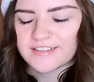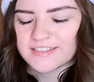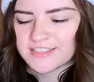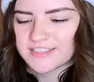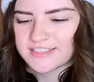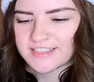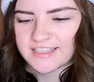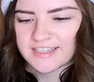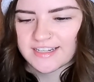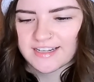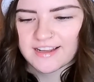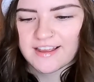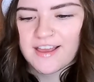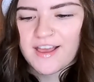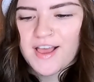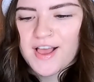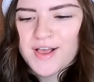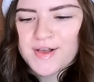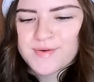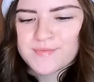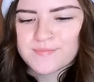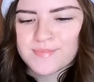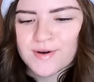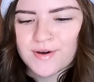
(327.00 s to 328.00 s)
Just kidding.
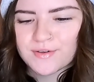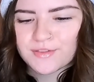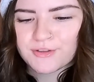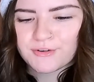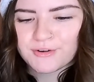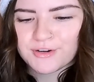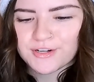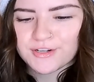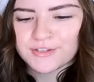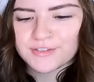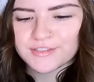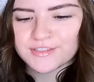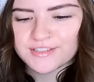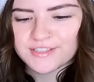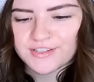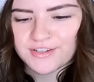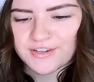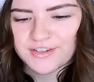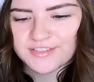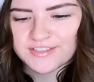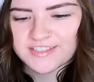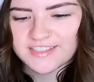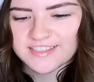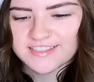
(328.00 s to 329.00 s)
Both critical to
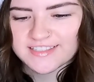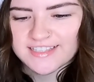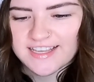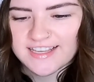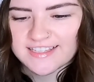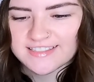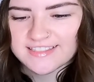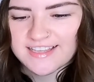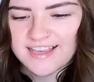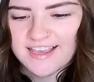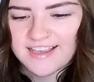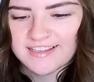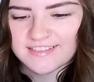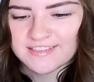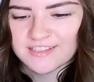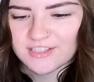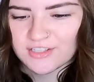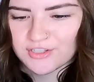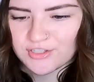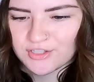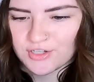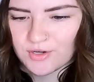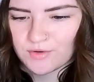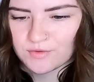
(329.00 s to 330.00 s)
her success as a
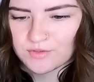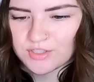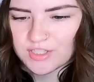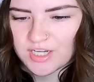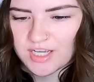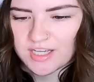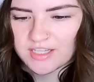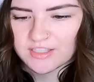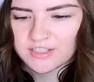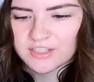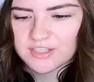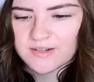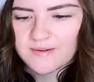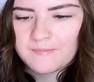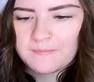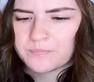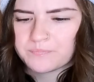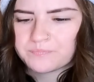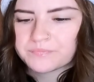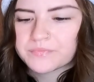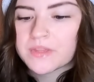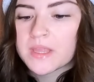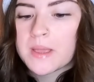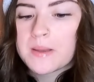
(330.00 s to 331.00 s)
show judge.
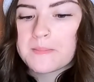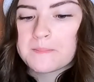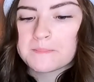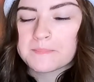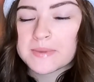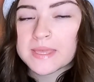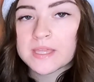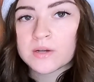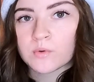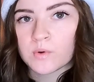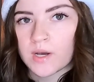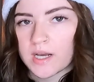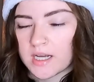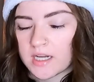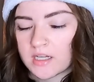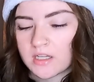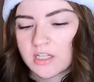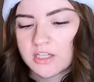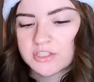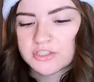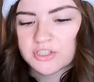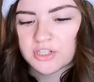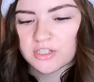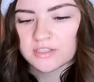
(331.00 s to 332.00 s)

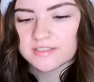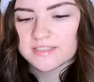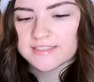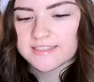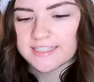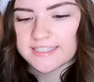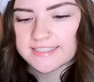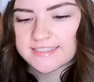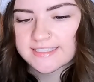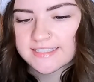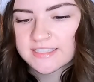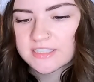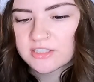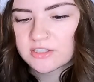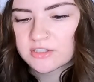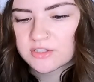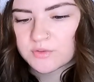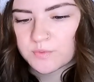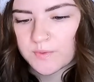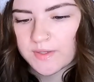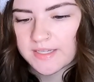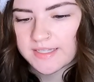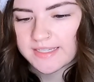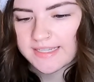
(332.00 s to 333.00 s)
Meanwhile, Charlie's identical
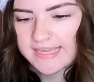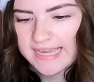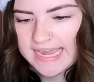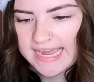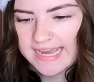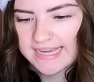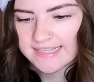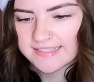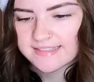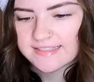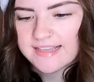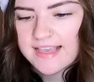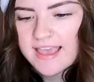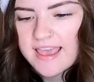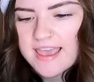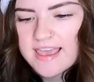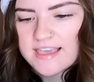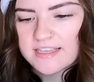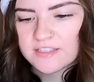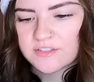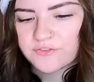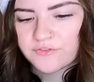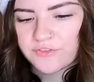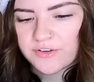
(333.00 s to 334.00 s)
twin, Cass,
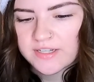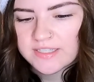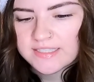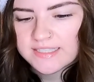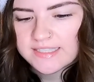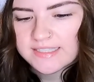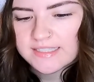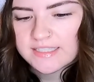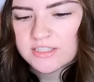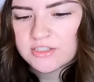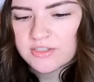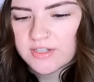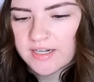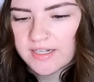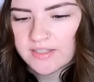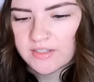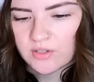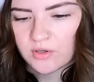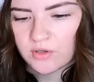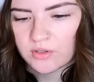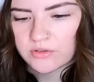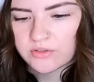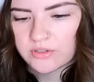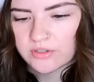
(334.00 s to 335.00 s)
is frantically trying
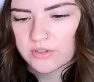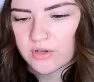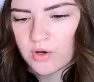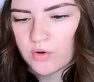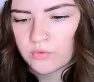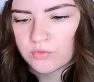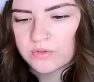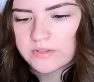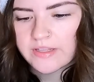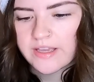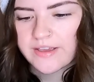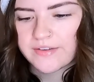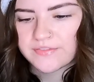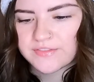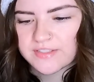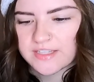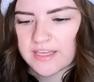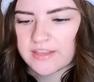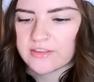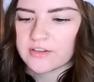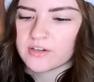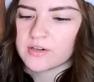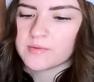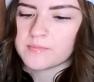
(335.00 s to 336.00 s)
to hold her own life
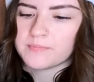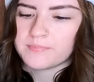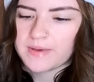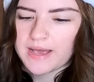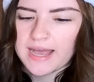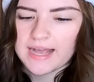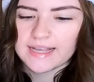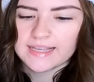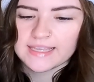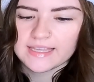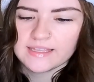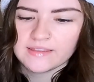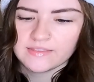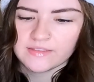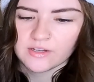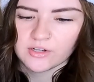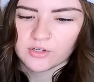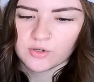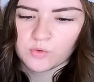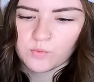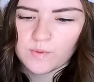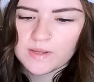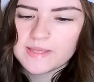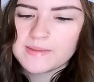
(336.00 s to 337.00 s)
together back in their
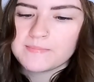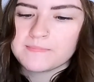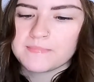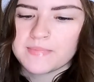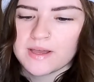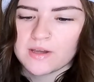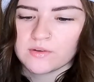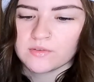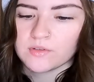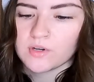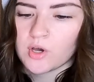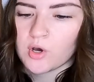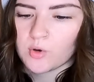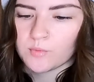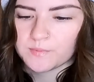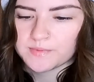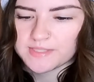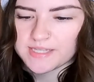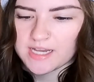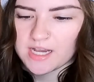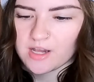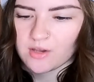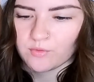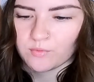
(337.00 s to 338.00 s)
quaint mountain
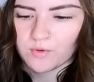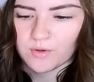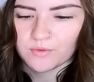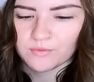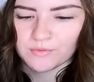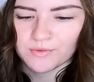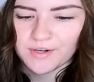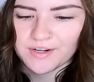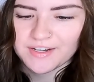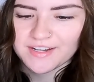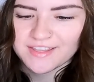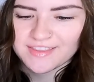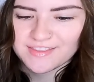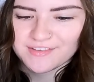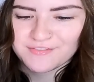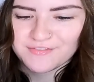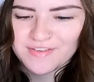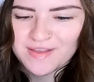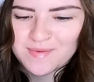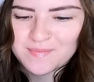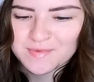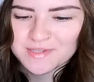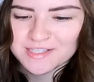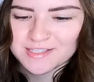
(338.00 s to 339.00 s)
hometown while running the
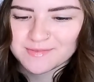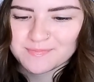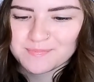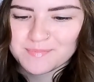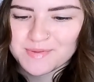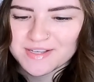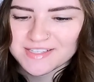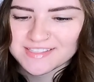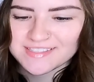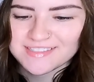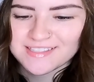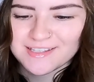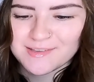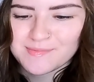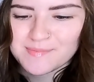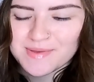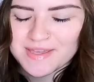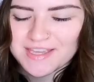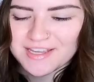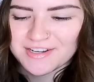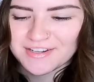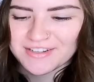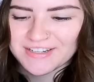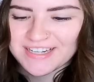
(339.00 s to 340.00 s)
family's bustling
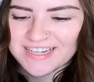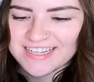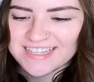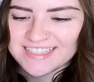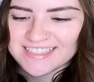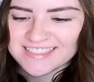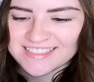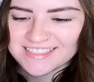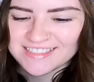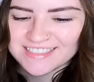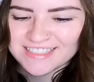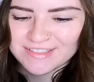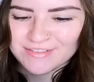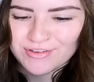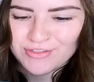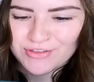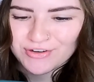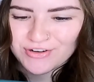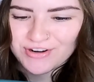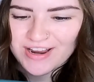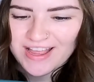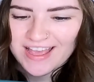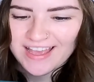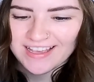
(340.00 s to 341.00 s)
bakery and dealing with
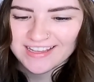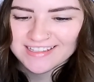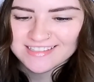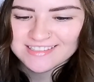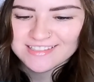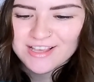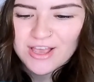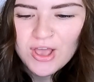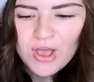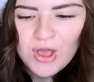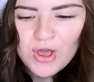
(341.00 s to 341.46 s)
her ex,